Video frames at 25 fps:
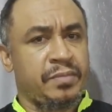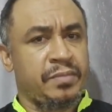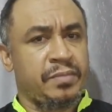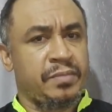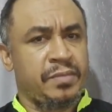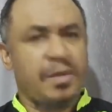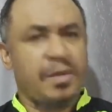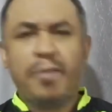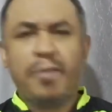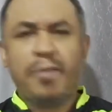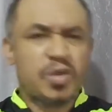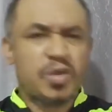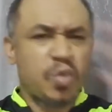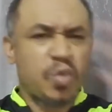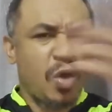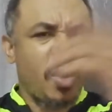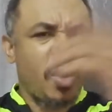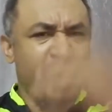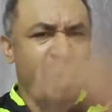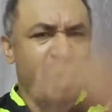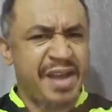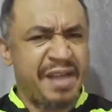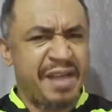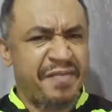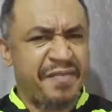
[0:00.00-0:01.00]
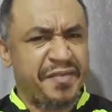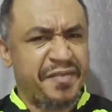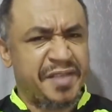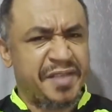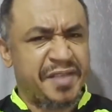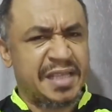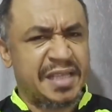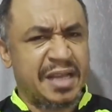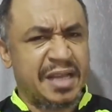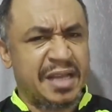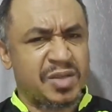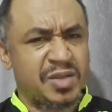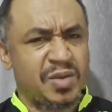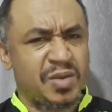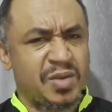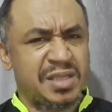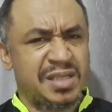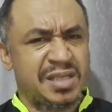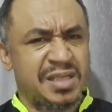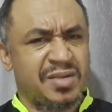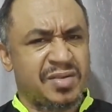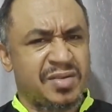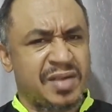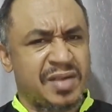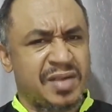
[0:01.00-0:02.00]
Almost 150,000. What
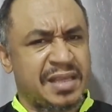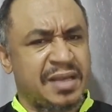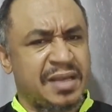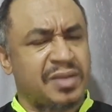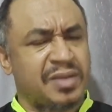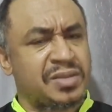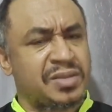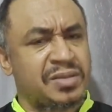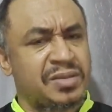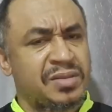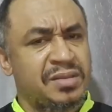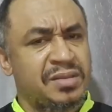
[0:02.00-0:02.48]
is 100,000?